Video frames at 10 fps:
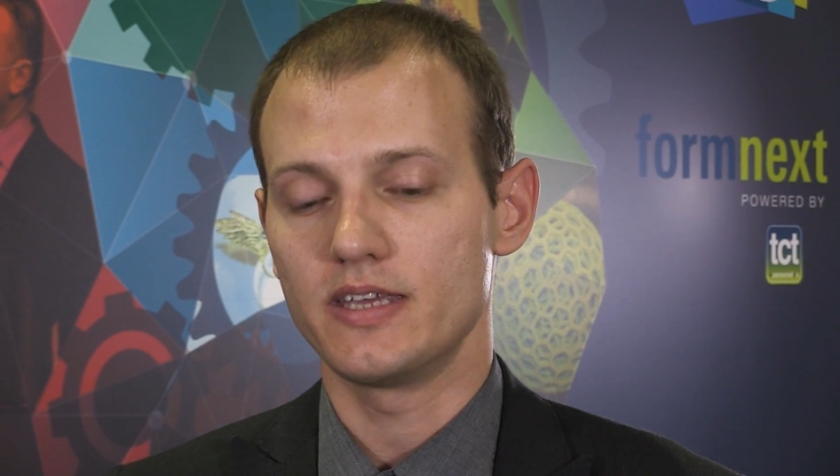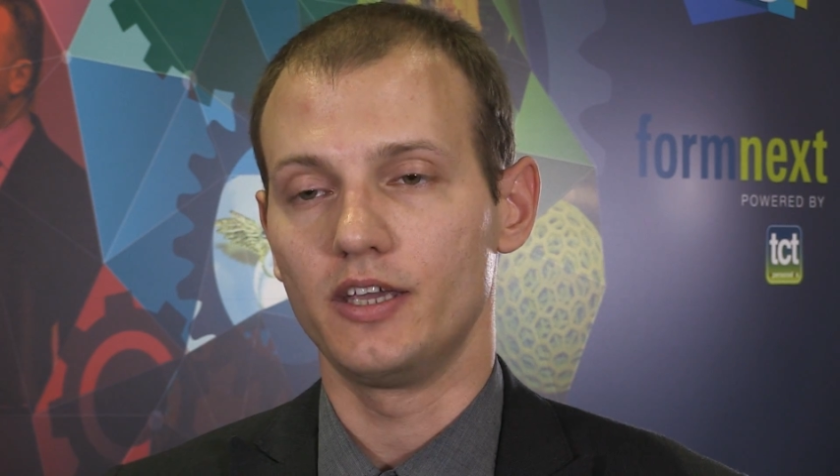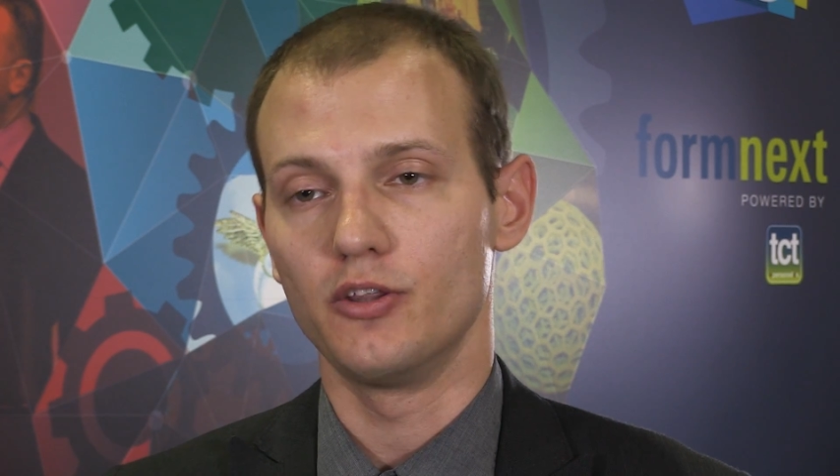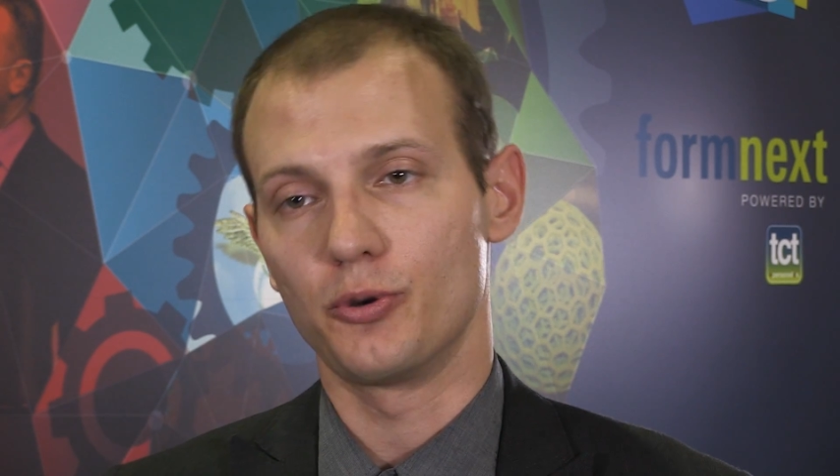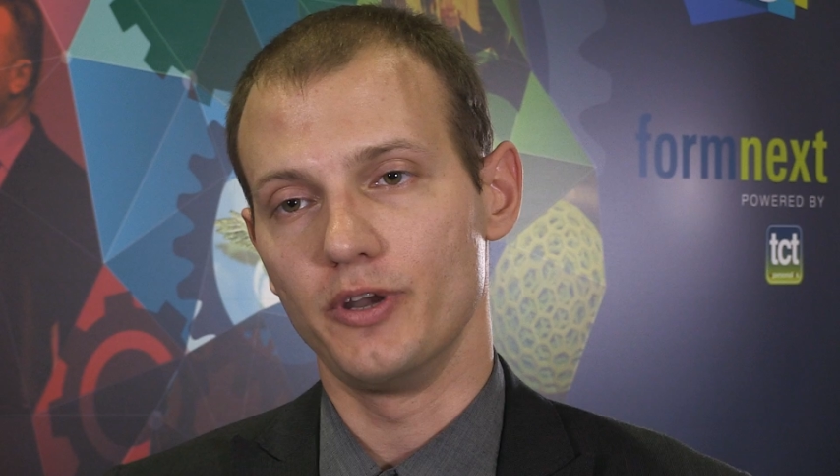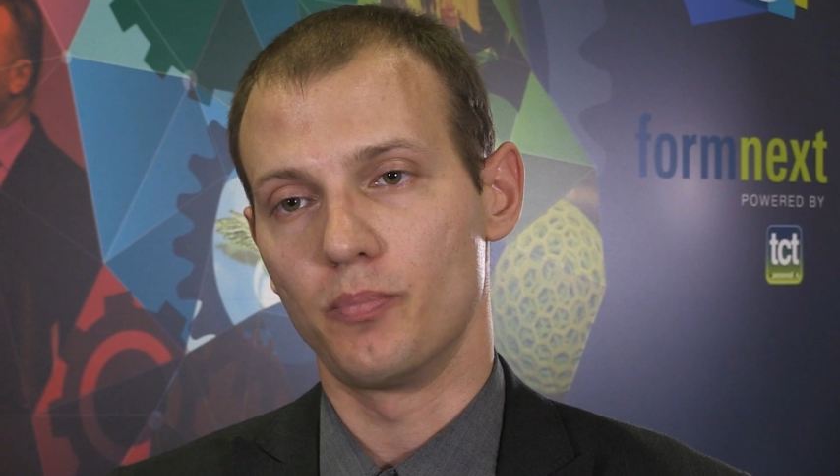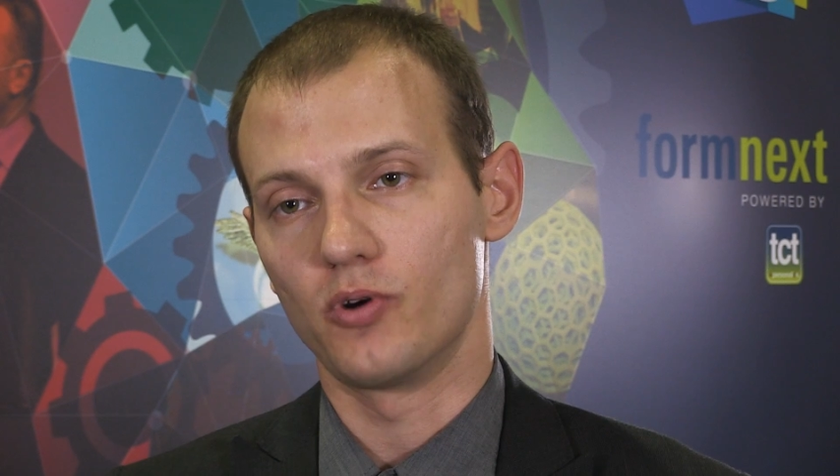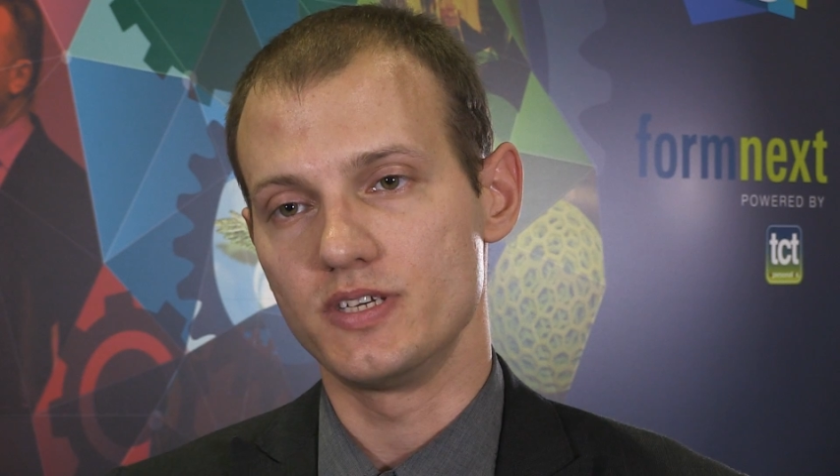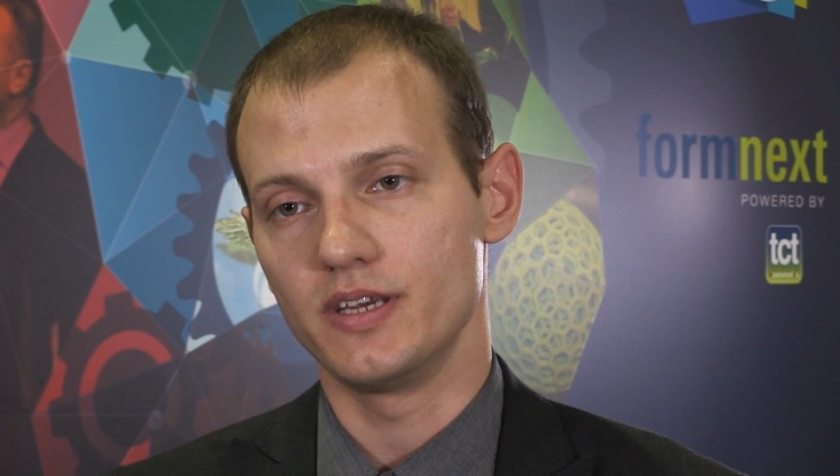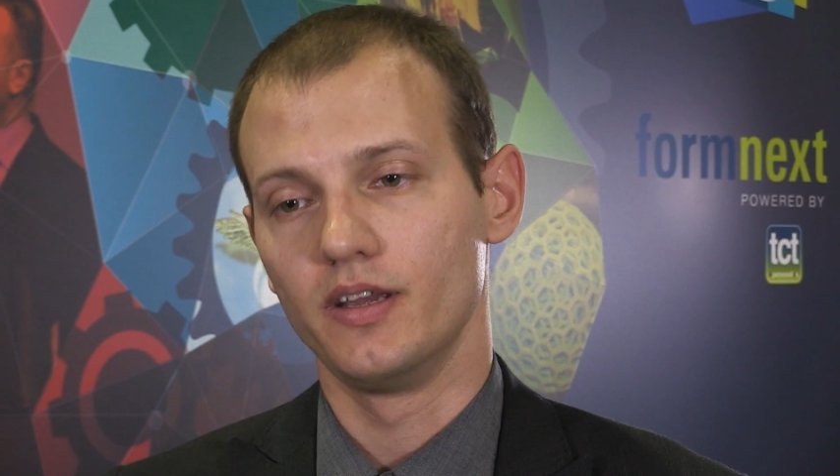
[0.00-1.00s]
taking 3D
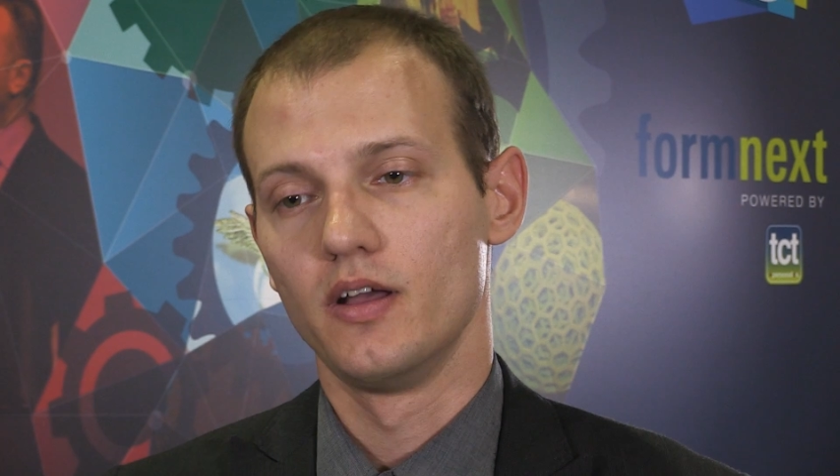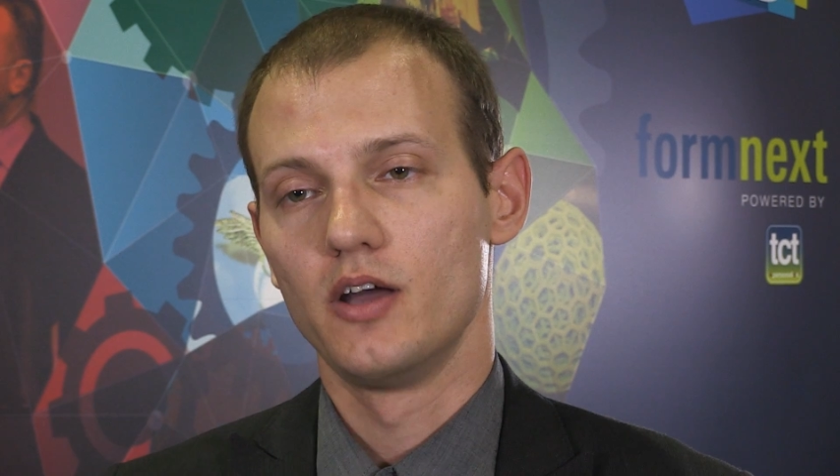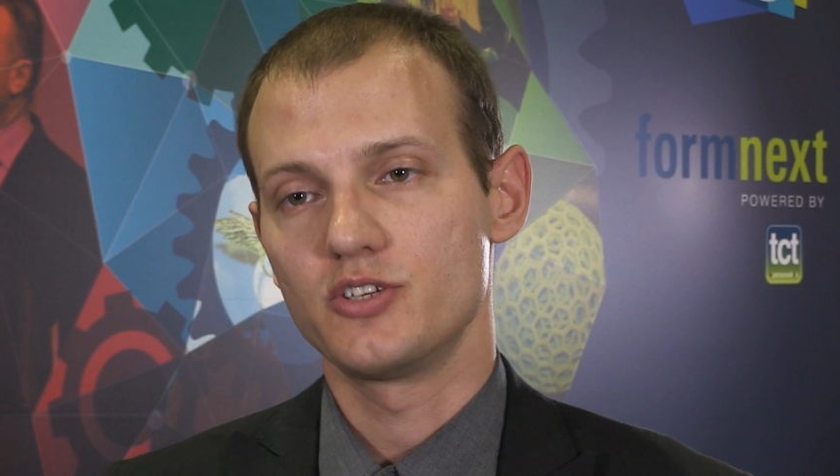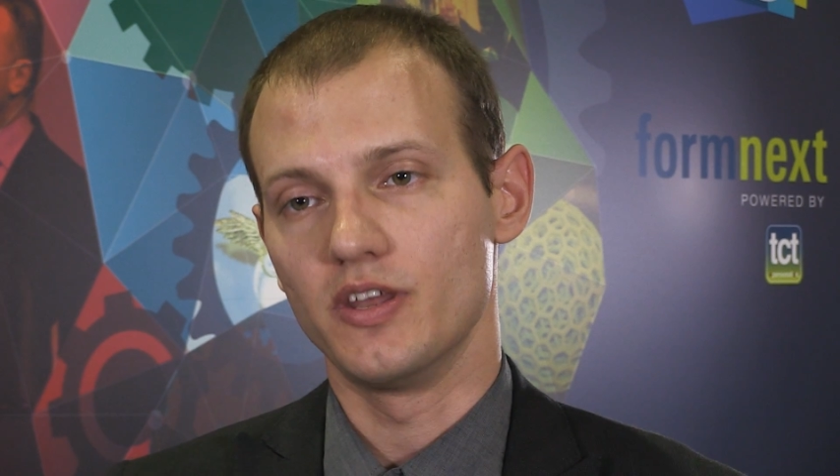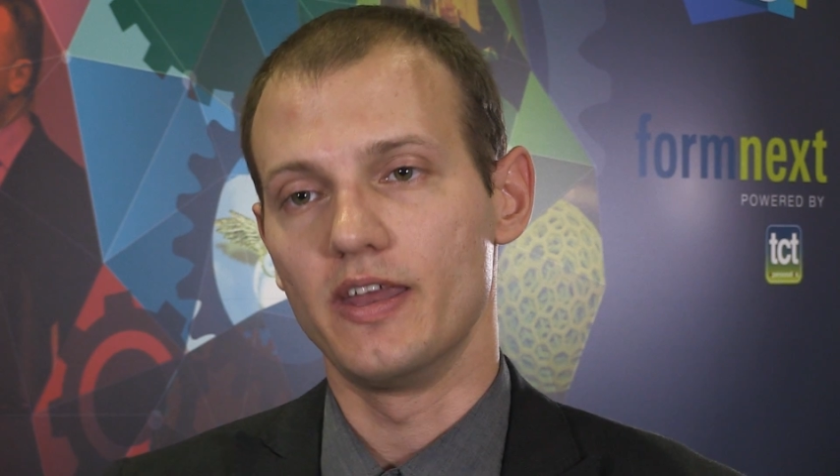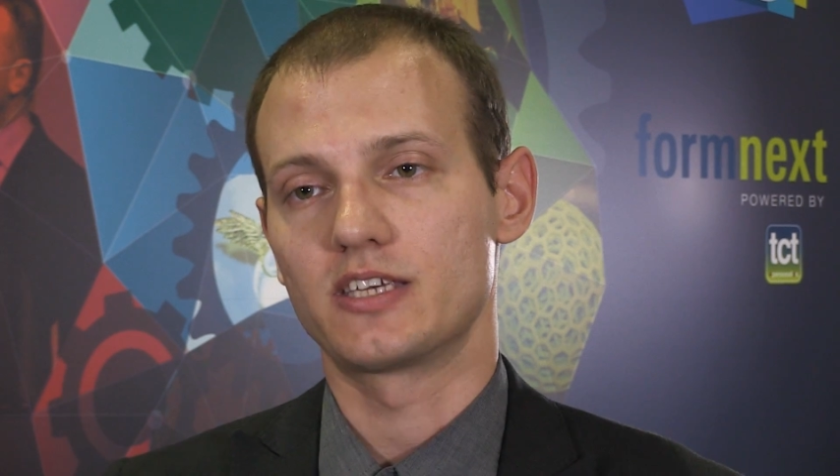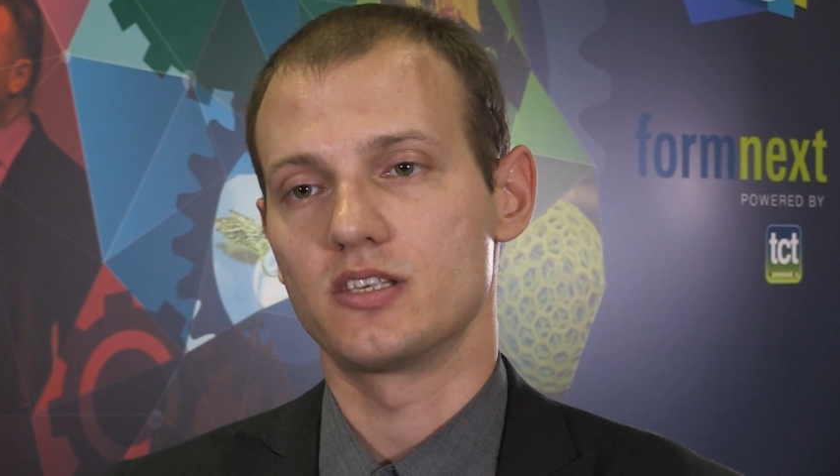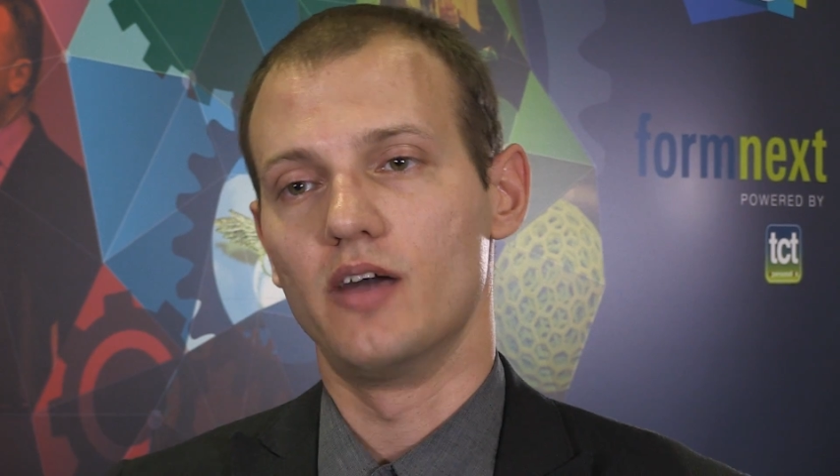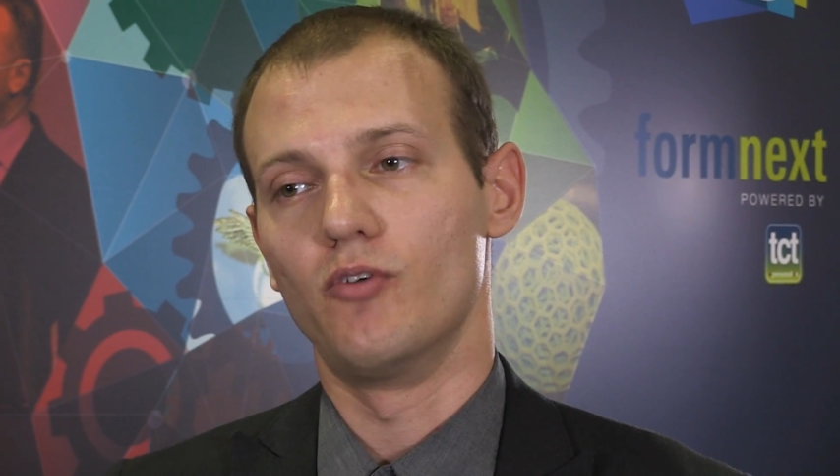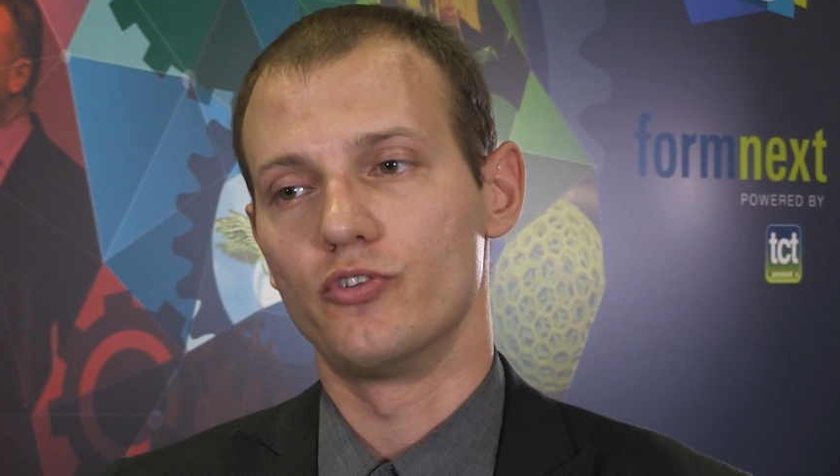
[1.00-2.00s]
printing to the
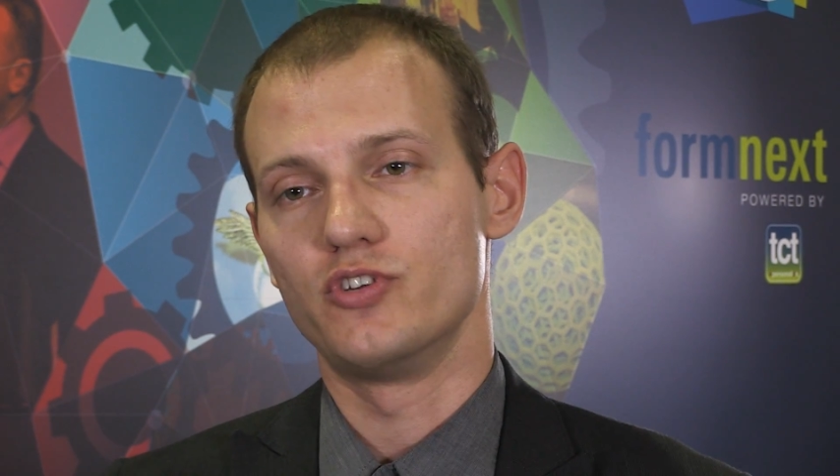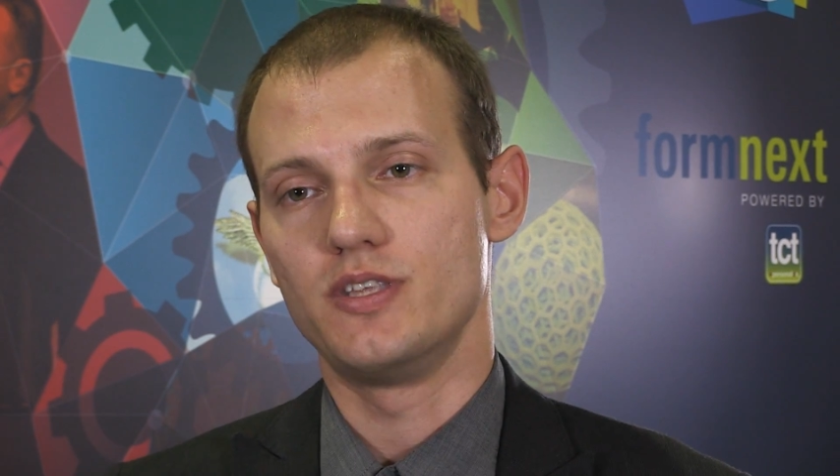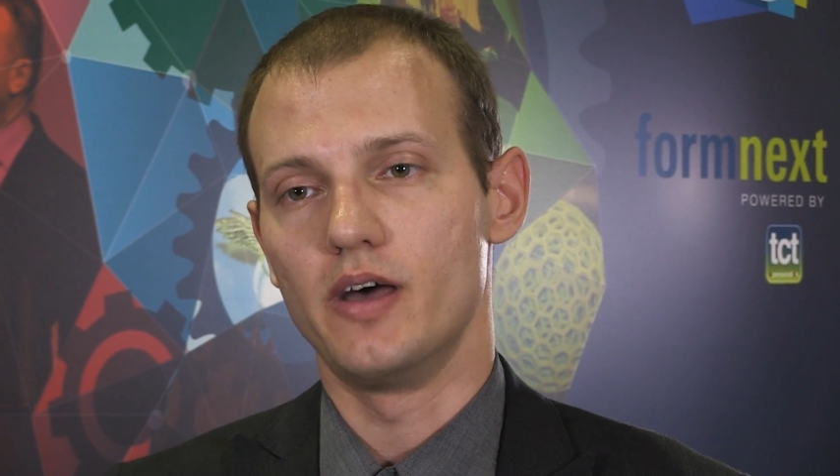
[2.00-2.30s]
next level,